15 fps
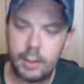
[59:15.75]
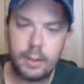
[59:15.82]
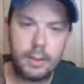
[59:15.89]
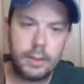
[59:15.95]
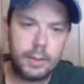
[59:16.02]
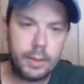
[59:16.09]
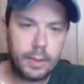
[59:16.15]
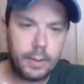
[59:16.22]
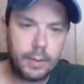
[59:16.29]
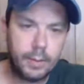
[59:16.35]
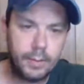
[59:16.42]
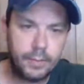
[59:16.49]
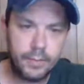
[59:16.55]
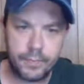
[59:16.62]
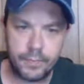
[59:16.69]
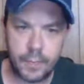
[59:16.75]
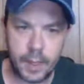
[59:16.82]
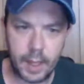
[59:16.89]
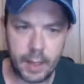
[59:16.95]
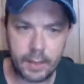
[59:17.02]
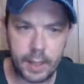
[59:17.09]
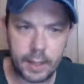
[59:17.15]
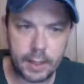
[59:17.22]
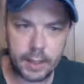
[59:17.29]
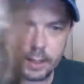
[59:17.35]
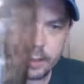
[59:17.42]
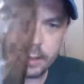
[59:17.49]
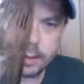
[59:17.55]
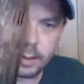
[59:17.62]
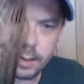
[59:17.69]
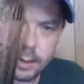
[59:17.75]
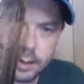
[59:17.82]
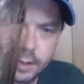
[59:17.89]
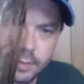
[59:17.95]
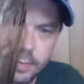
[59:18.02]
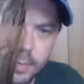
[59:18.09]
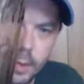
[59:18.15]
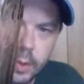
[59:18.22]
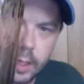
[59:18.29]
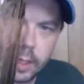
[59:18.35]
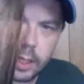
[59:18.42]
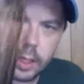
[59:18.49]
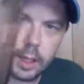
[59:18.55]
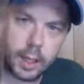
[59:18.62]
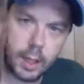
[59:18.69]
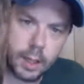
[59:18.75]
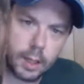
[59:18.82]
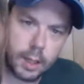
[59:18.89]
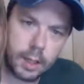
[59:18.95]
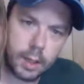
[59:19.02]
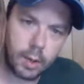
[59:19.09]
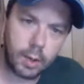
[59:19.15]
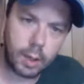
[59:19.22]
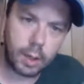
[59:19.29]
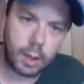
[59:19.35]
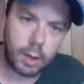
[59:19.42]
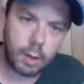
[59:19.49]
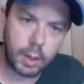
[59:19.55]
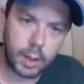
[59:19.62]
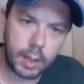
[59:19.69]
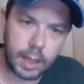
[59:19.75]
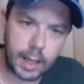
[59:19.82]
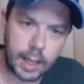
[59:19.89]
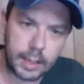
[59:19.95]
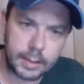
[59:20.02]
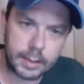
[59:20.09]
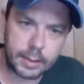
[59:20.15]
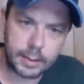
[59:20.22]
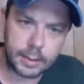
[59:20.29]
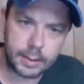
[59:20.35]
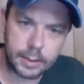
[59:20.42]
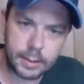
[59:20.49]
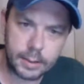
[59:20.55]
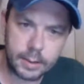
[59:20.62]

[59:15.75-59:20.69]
So I've got these smoky Coca-Cola glasses.